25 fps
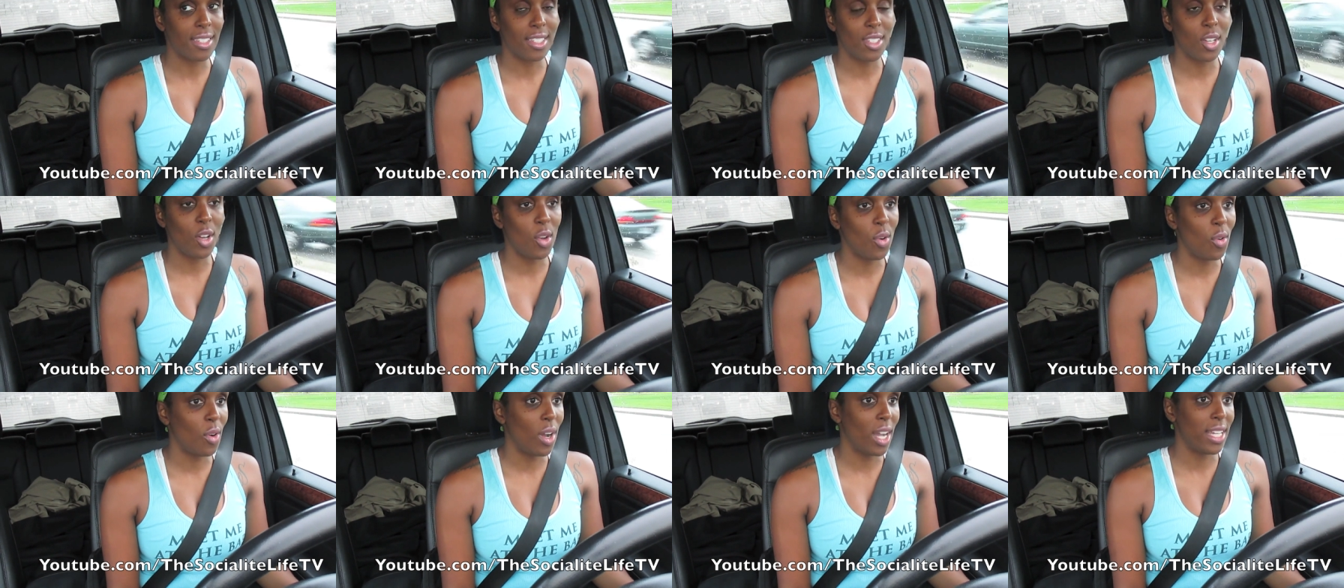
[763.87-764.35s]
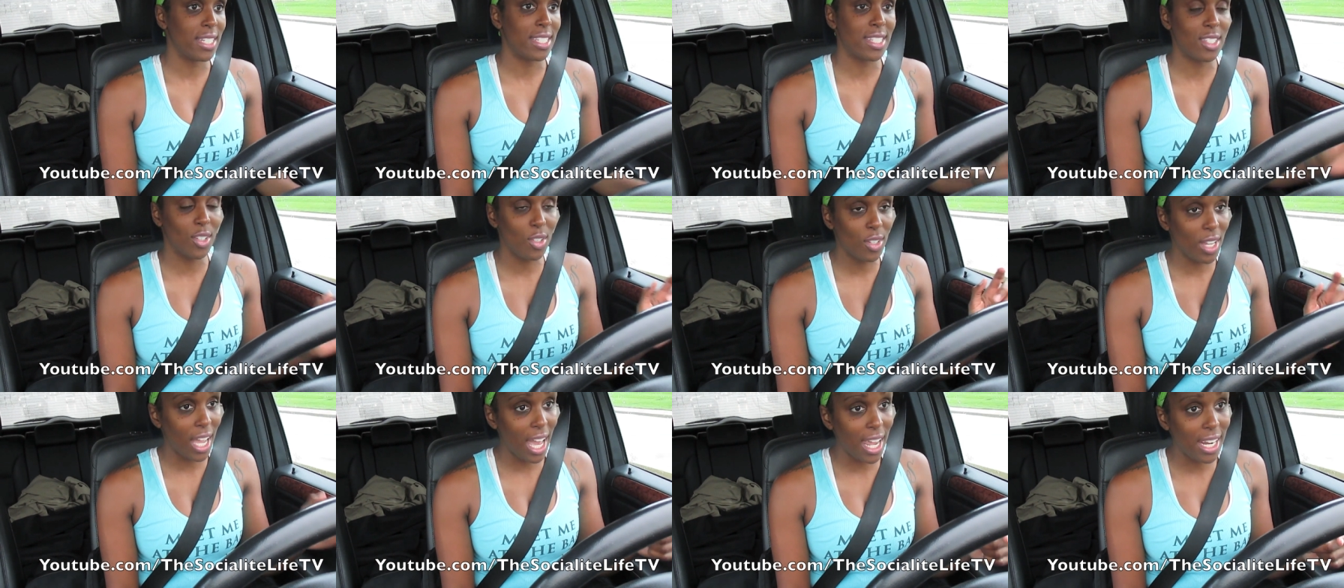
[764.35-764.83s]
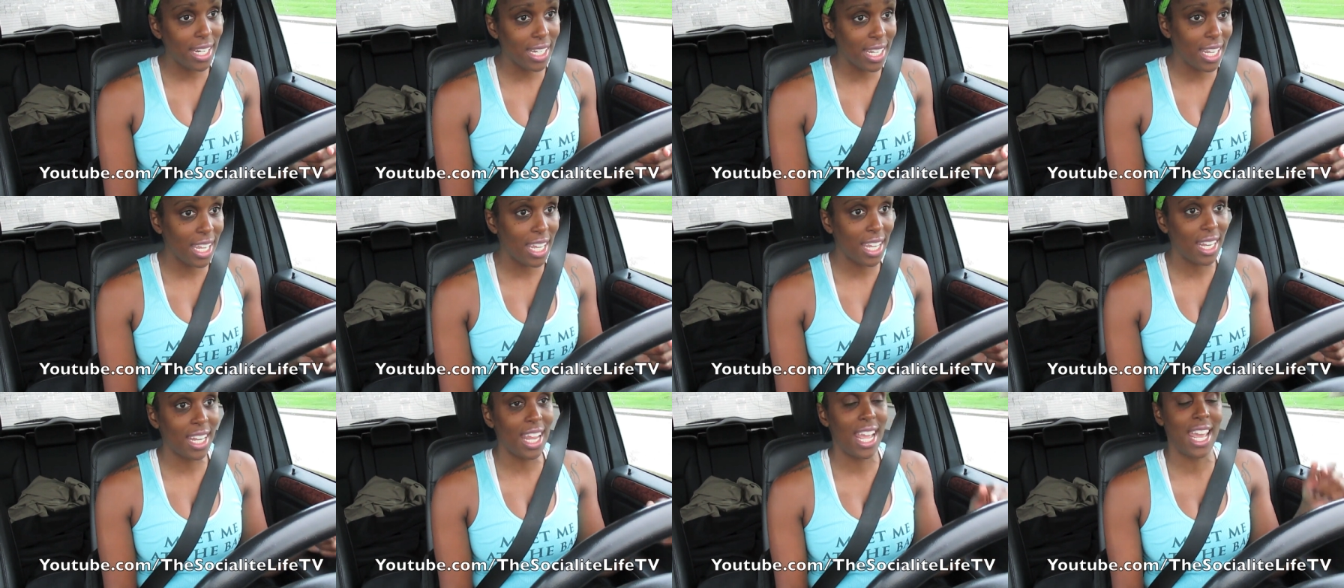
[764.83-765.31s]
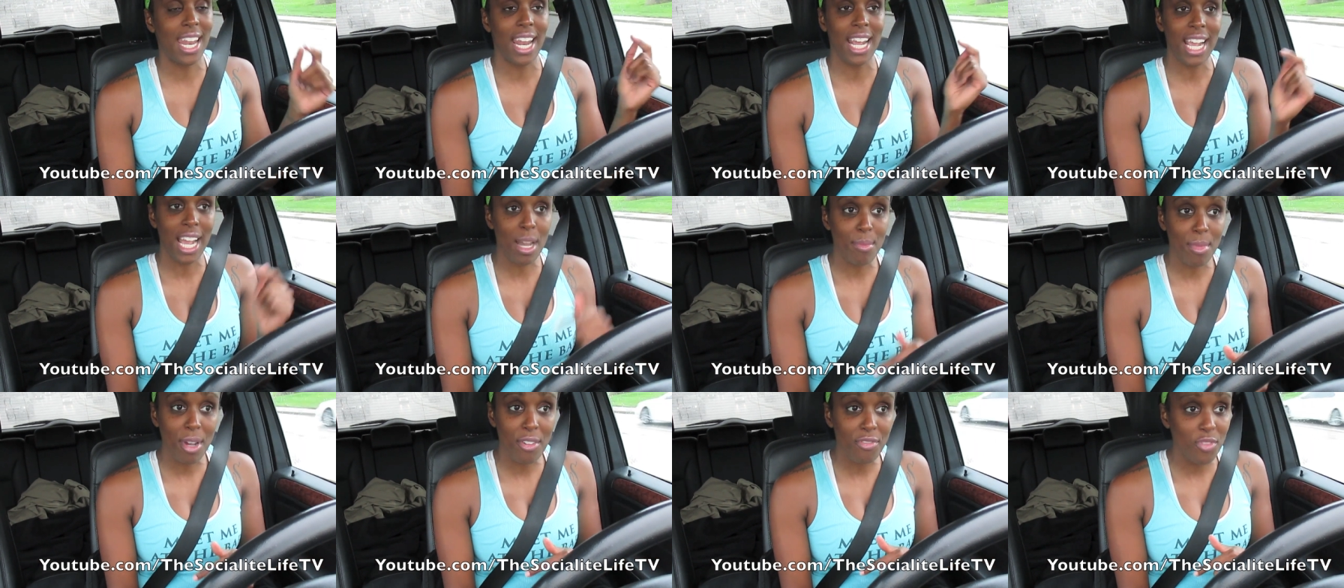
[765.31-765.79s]
so I still got it in and I
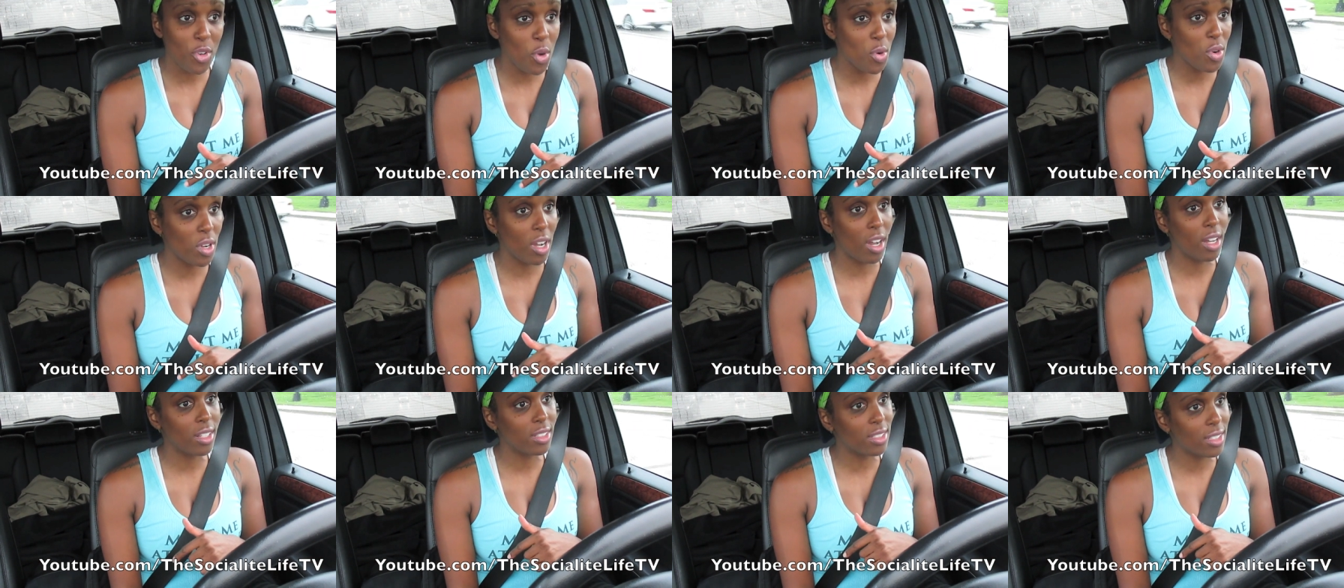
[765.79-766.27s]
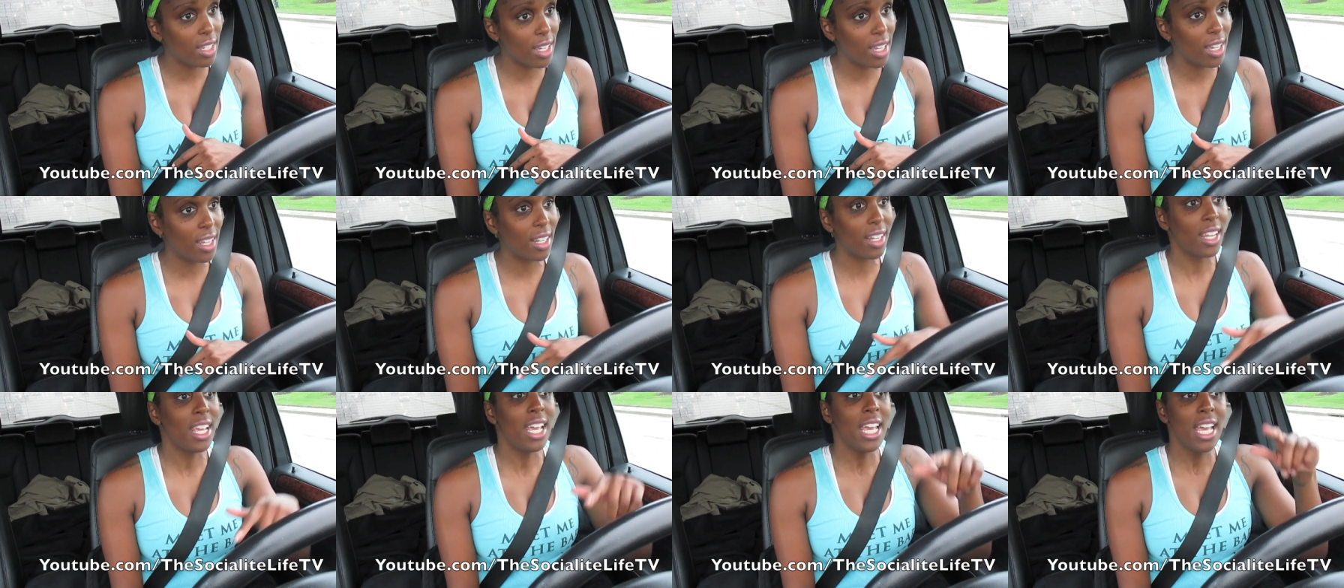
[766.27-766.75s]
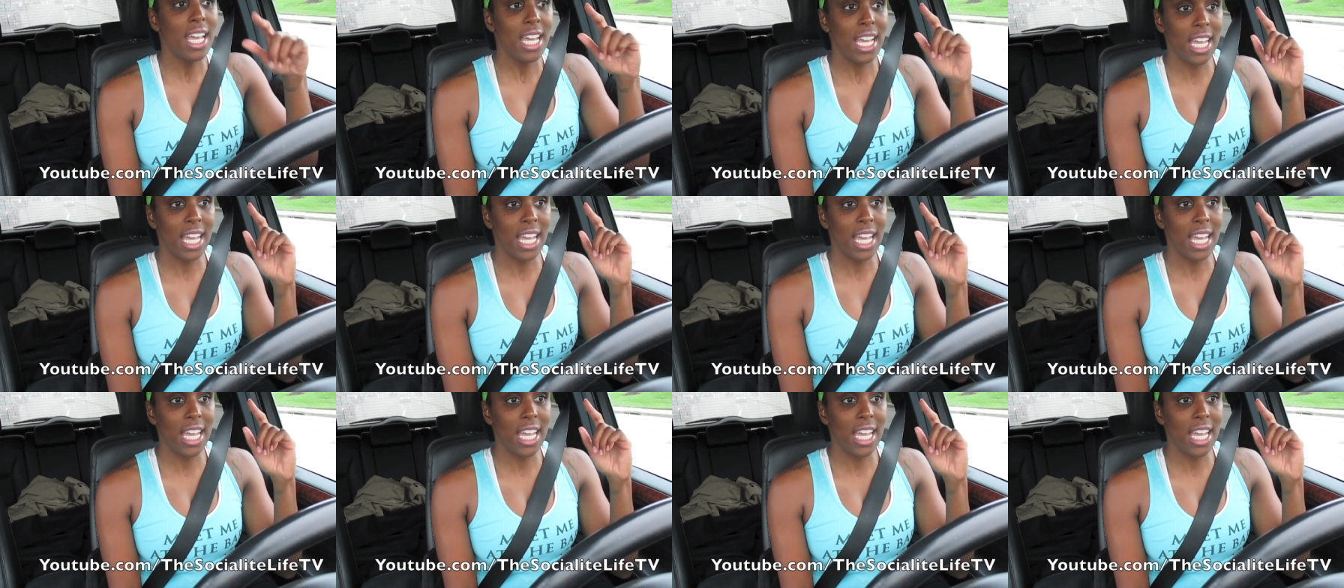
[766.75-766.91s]
got my phone call done